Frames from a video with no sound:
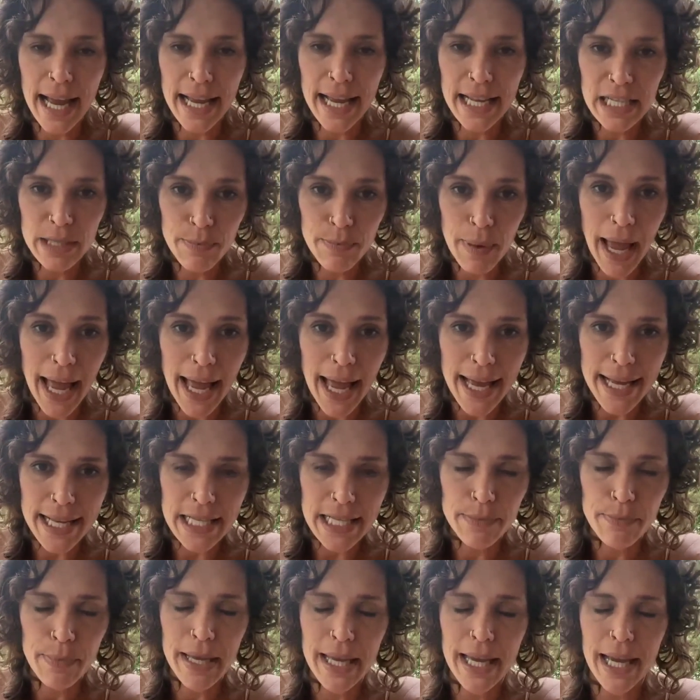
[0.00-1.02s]
signs
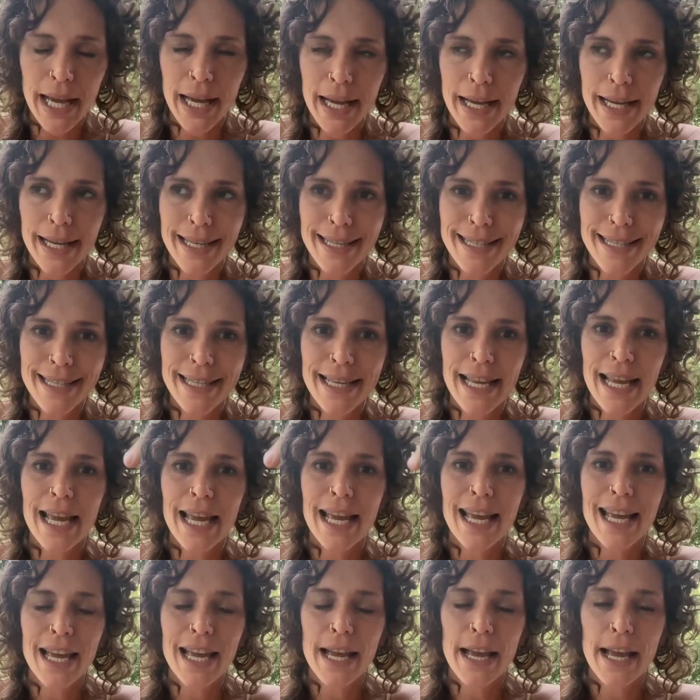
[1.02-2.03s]
pass because
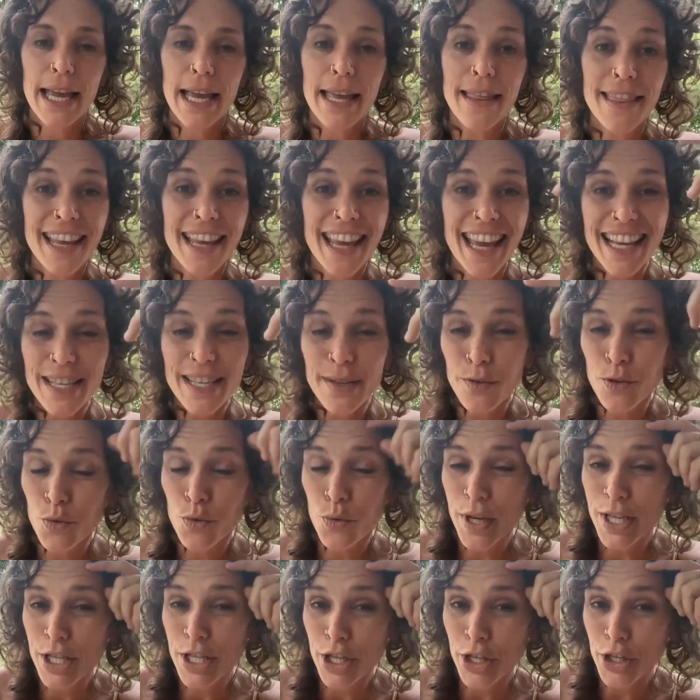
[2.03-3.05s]
in the case of
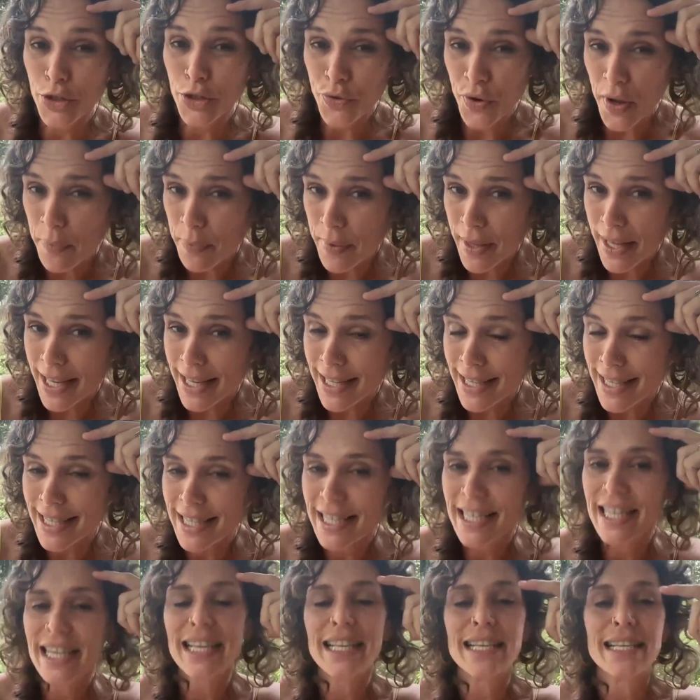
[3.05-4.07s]
twins or
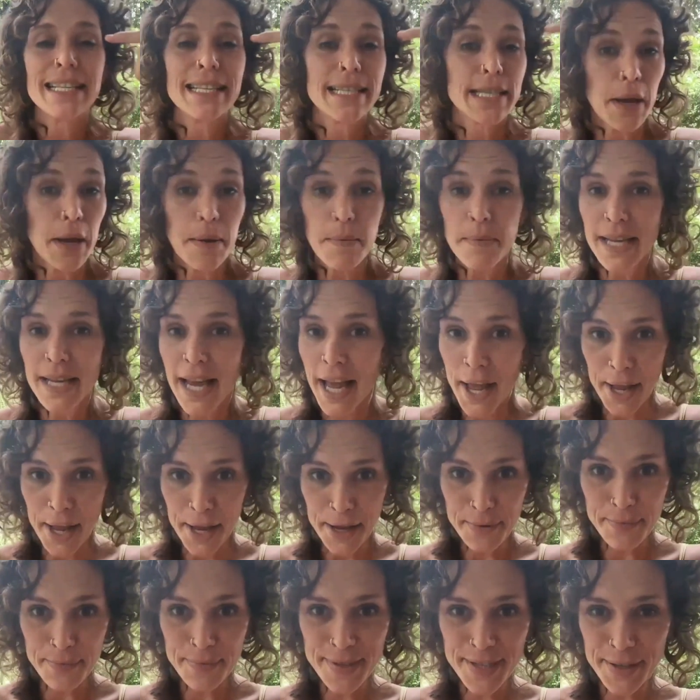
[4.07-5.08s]
triplets,
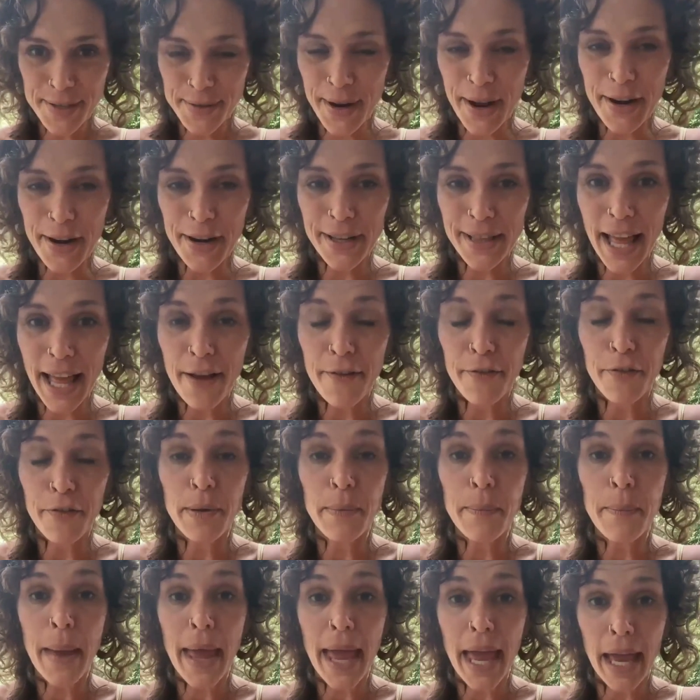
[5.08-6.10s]
sometimes throughout our life,
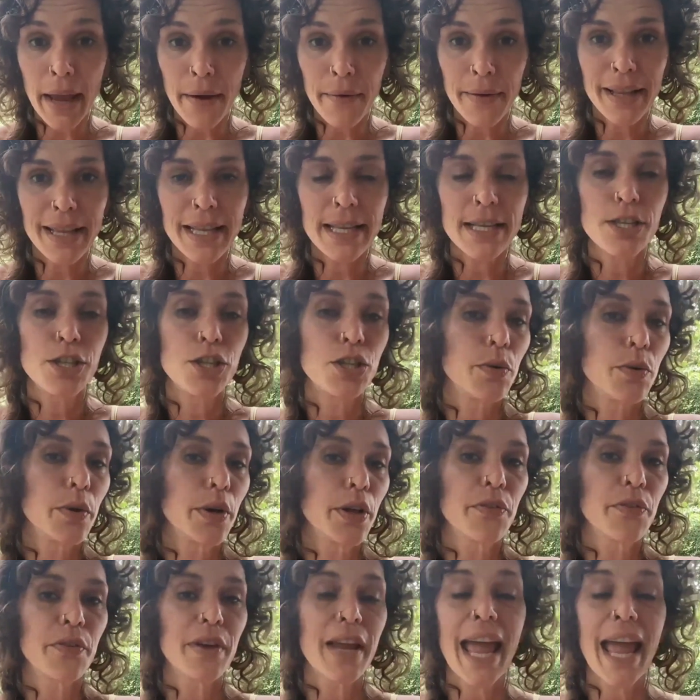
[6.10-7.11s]
we may release 2
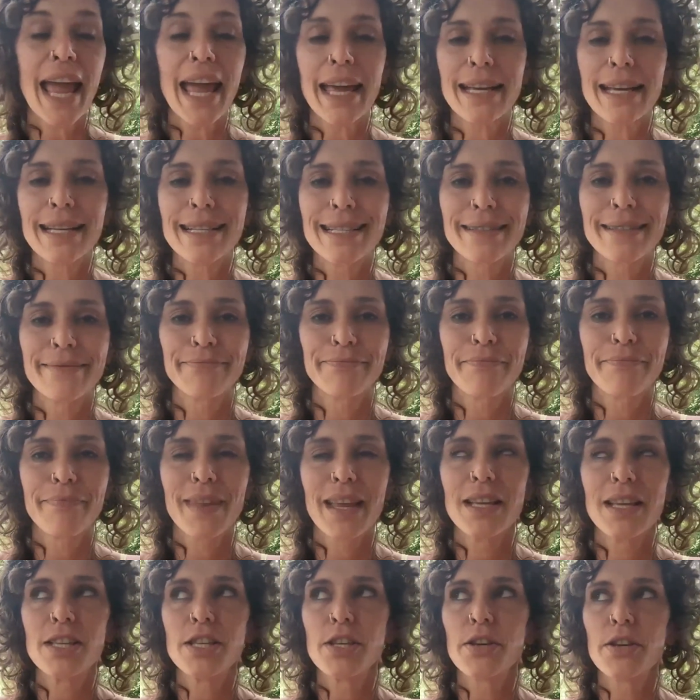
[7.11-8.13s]
or 3 eggs.
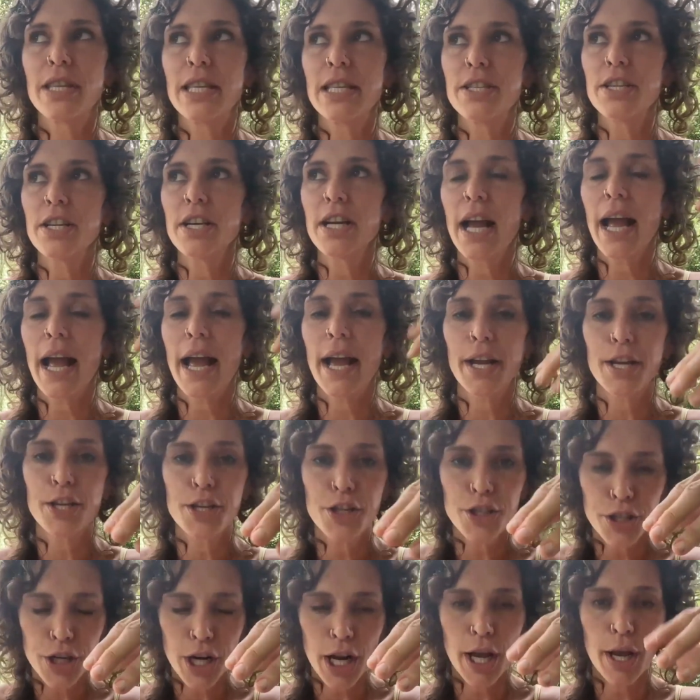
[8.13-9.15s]
So these are
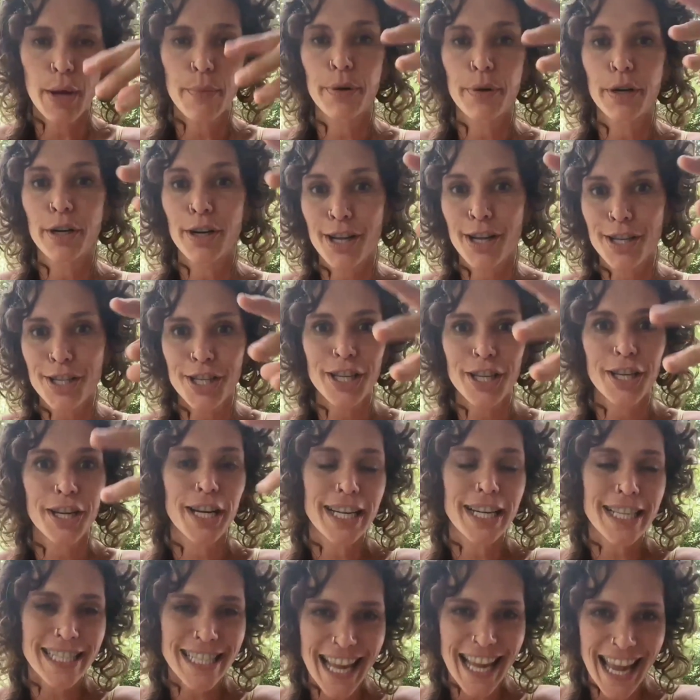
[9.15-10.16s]
extra
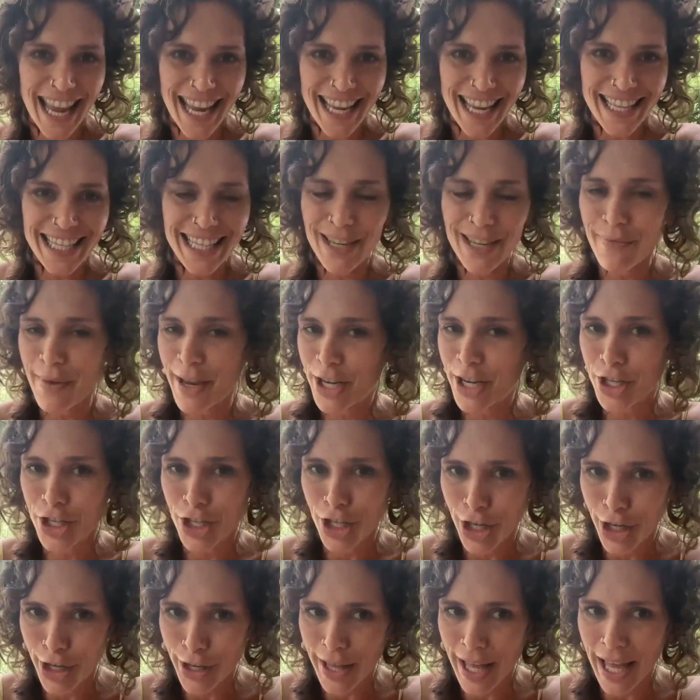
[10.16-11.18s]
precautionary days to make
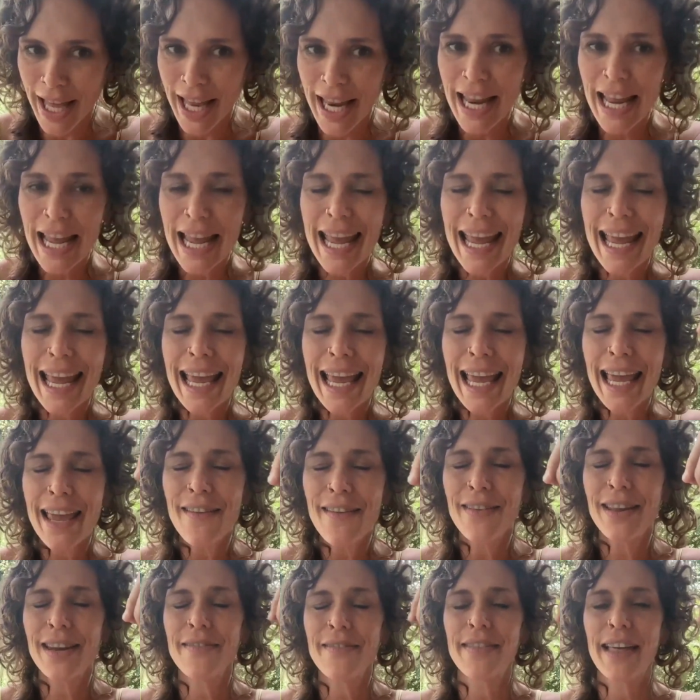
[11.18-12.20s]
sure that
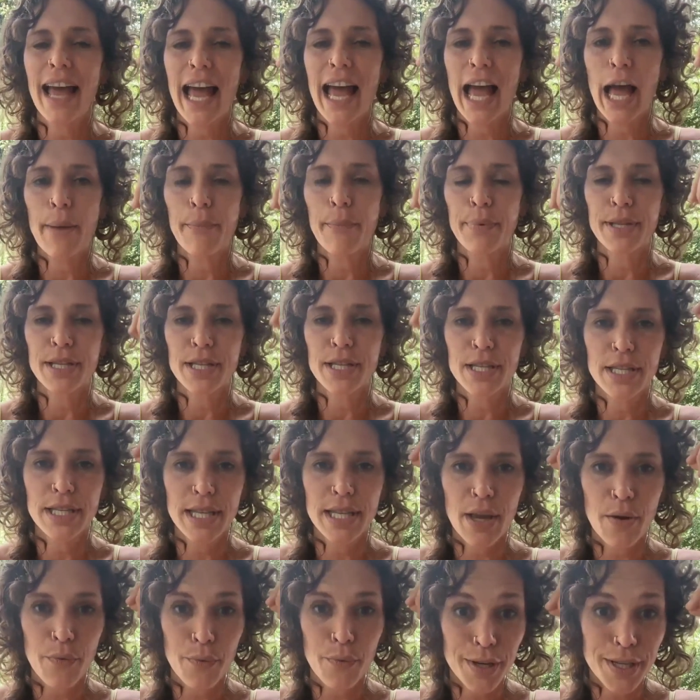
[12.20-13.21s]
even if that happens,
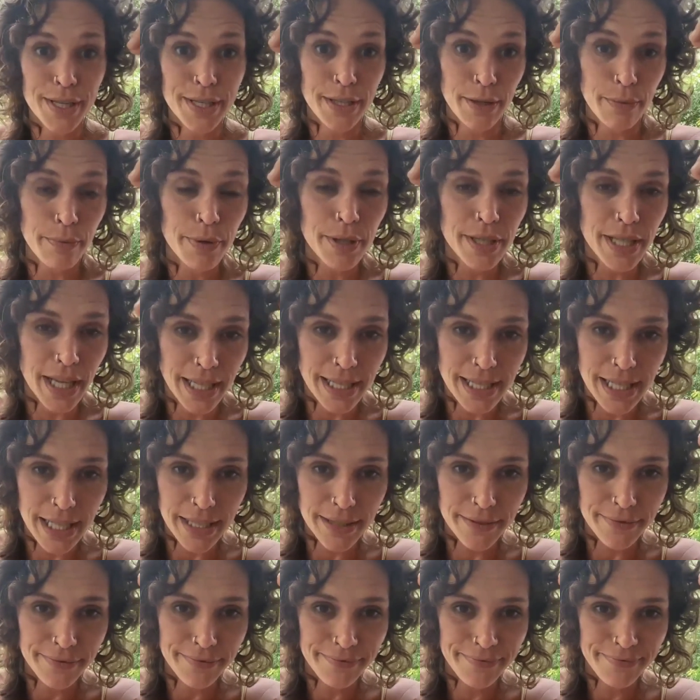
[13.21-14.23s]
that we're still protected.